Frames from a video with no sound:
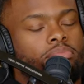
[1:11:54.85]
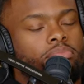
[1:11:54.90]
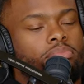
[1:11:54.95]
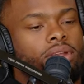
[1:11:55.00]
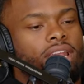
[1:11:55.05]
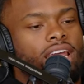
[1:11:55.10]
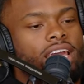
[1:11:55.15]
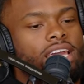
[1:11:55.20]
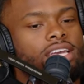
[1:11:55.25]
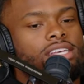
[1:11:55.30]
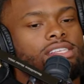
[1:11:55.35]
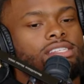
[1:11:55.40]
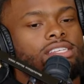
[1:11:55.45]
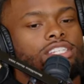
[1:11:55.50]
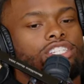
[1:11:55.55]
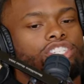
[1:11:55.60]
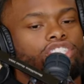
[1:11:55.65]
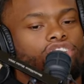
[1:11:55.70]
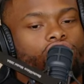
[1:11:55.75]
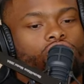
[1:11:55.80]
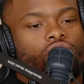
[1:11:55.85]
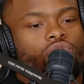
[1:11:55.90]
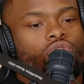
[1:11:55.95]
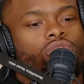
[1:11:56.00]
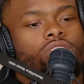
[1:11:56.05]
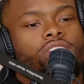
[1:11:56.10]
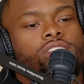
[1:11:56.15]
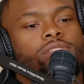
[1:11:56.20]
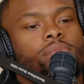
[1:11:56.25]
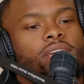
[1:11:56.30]
plays in
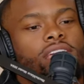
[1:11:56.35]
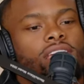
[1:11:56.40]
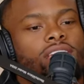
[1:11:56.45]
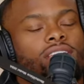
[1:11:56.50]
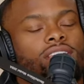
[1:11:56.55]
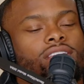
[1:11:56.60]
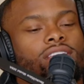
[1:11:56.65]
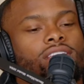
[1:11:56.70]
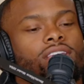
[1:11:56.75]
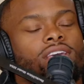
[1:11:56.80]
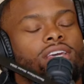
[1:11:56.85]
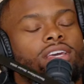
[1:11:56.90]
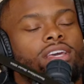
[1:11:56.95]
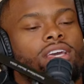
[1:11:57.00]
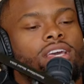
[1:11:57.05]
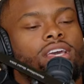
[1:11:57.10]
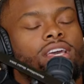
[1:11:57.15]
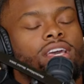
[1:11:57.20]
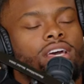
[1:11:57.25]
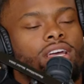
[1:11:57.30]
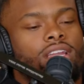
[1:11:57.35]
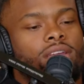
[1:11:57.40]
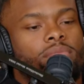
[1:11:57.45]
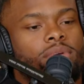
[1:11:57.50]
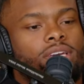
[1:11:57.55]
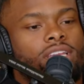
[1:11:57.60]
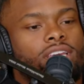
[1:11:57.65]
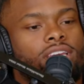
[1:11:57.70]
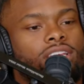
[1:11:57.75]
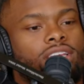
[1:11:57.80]
general that's making hella
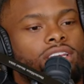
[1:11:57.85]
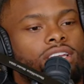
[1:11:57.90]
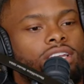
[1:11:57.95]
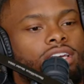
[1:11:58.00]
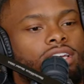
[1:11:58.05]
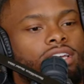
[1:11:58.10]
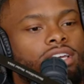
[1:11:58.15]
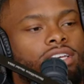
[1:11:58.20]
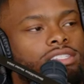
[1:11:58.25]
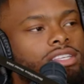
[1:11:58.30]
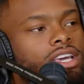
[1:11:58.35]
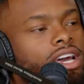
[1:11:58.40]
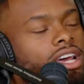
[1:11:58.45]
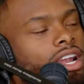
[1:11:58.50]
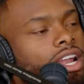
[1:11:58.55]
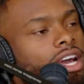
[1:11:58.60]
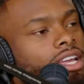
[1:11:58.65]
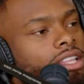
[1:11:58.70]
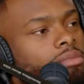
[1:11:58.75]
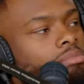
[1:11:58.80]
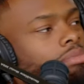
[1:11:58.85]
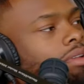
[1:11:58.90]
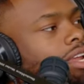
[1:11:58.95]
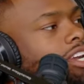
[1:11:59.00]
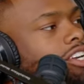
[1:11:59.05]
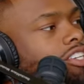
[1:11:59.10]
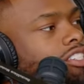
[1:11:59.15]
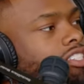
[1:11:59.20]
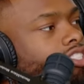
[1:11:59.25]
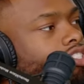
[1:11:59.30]
money in the league. It's kind of like the
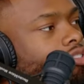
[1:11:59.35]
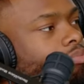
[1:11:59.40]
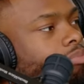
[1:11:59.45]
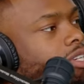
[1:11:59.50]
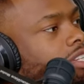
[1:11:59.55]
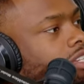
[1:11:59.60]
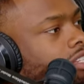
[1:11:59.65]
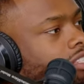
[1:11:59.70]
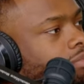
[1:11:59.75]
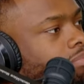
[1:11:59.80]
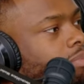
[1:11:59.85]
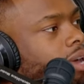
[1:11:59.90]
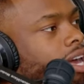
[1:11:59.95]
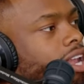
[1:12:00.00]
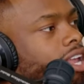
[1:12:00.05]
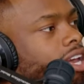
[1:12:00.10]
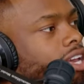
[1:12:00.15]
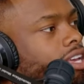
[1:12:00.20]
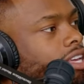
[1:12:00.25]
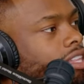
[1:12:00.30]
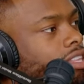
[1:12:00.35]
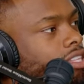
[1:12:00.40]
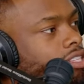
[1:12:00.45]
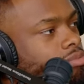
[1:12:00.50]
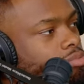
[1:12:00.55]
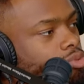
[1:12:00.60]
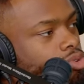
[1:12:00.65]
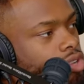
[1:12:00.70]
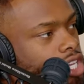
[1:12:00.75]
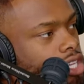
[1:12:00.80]
players that you put in the spotlight at this
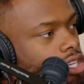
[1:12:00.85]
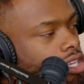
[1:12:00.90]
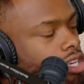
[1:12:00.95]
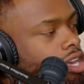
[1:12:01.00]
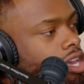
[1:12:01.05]
point.